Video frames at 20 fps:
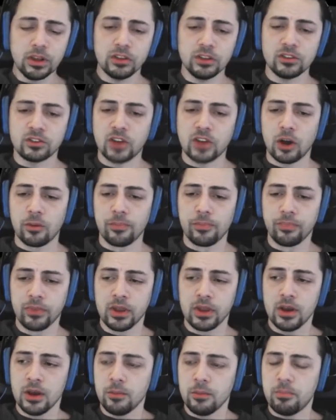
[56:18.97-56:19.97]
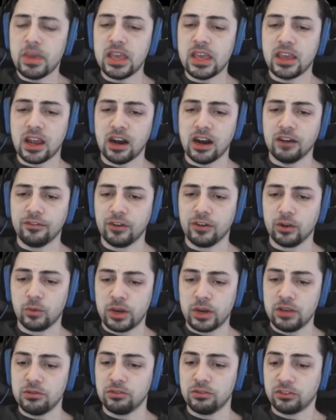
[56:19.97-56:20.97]
So be careful
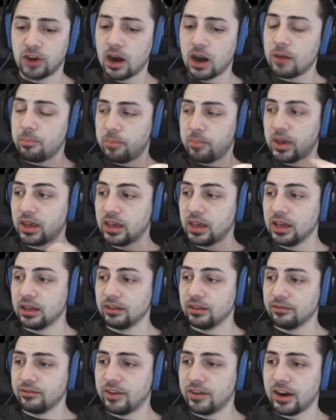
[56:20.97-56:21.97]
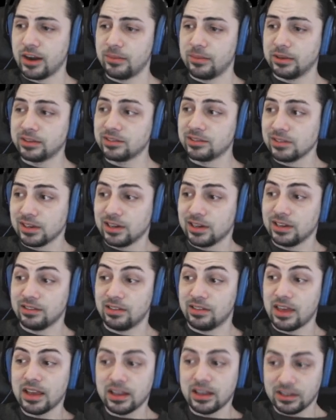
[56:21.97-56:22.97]
when you start picking variables
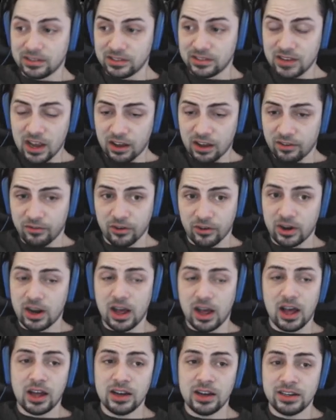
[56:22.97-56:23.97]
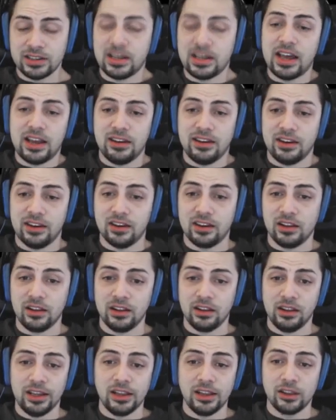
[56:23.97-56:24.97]
because they can stick for an
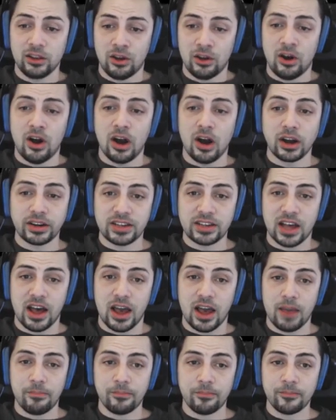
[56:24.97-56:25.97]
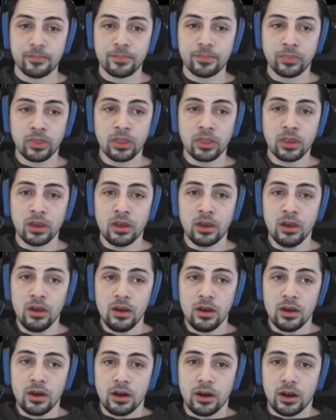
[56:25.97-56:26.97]
unintendedly long time.
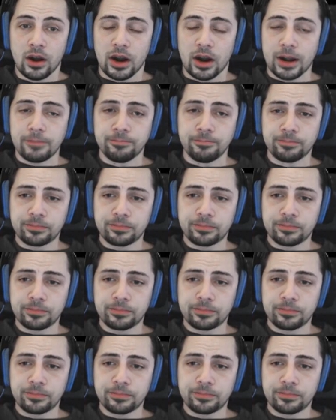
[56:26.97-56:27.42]
All right.